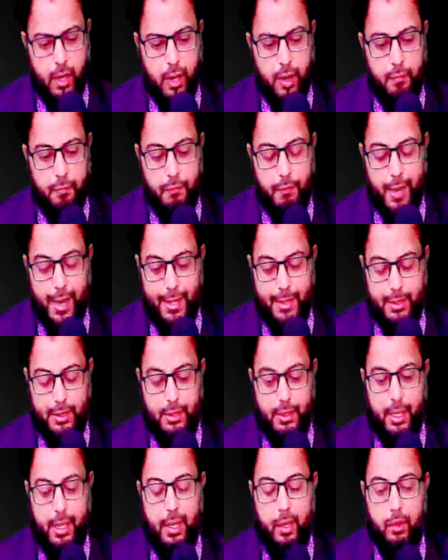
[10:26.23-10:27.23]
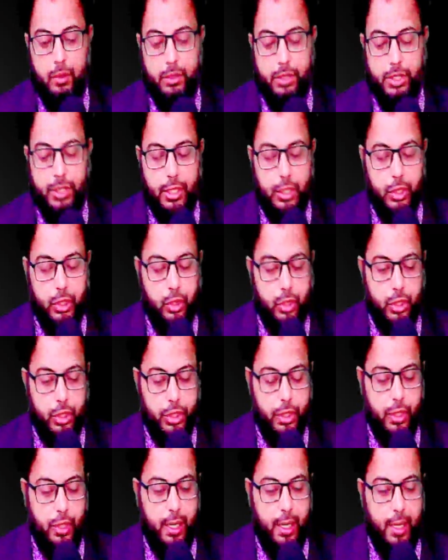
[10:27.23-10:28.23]
fight. Now, Jared
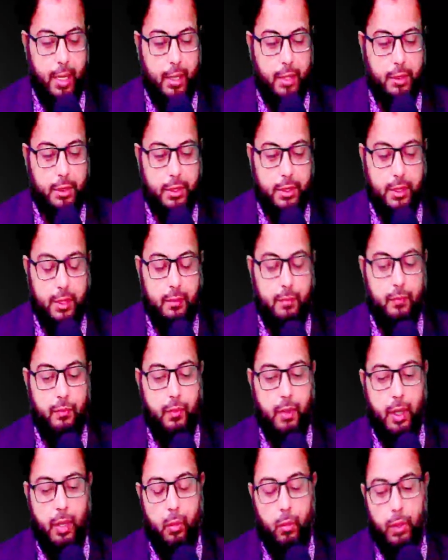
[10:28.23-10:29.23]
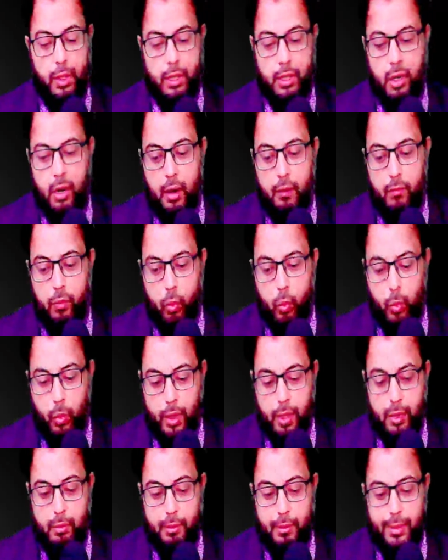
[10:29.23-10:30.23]
Kushner and Steve Witkoff
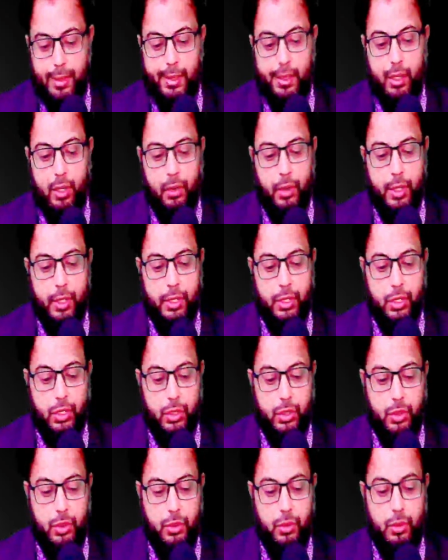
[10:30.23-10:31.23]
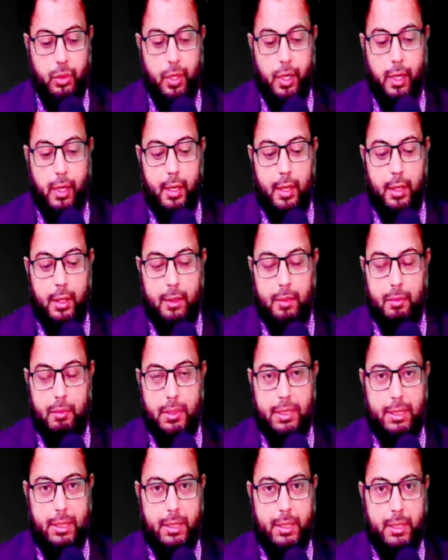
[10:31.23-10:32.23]
will be going to the
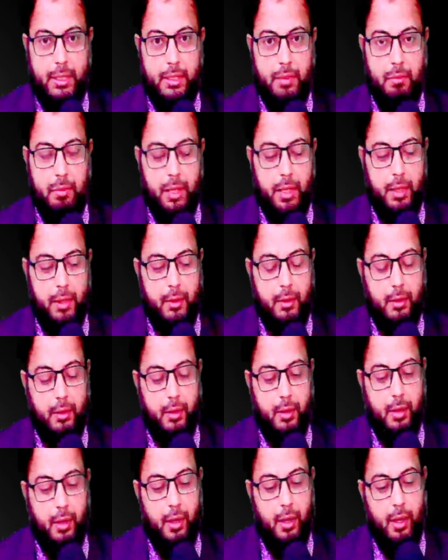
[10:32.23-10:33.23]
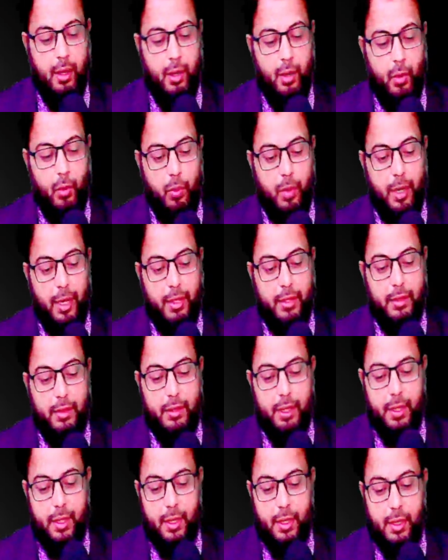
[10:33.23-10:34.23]
Middle East, meeting with
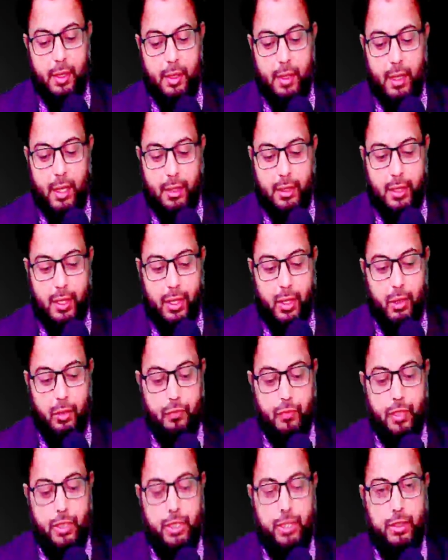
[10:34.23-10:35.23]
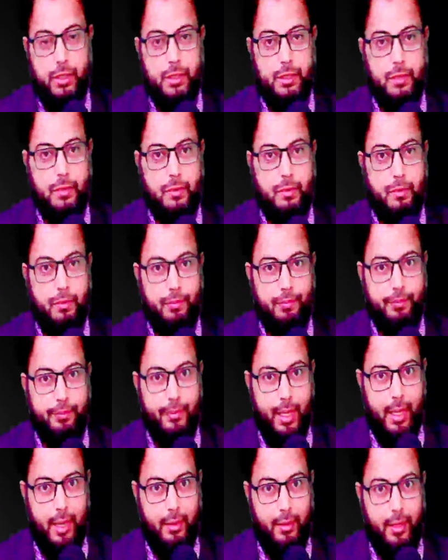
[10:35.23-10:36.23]
the Qatari officials,
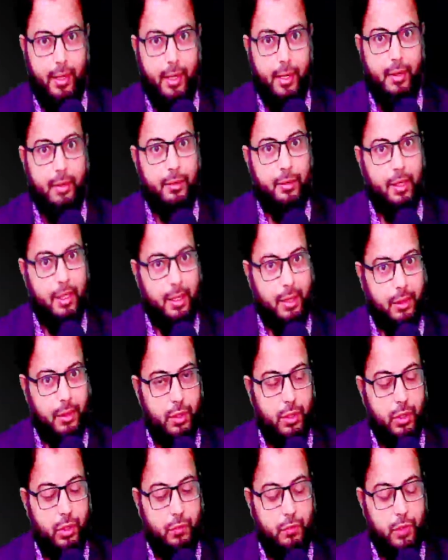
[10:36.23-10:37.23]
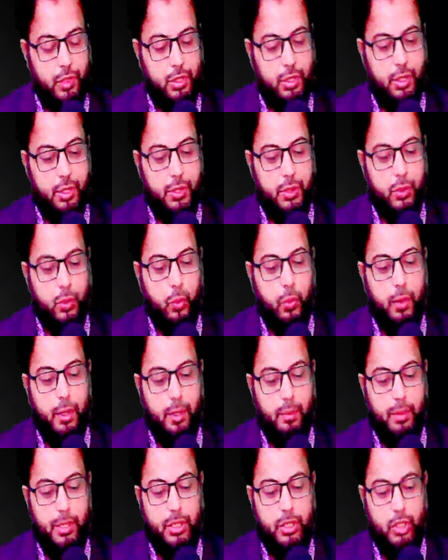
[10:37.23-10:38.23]
and then the Qatari officials
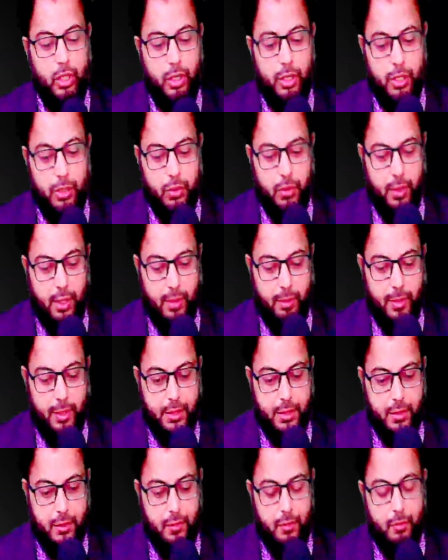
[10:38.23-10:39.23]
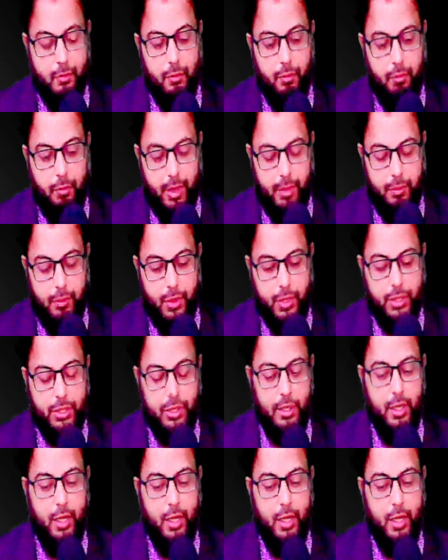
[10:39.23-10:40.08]
will be talking to Hamas members.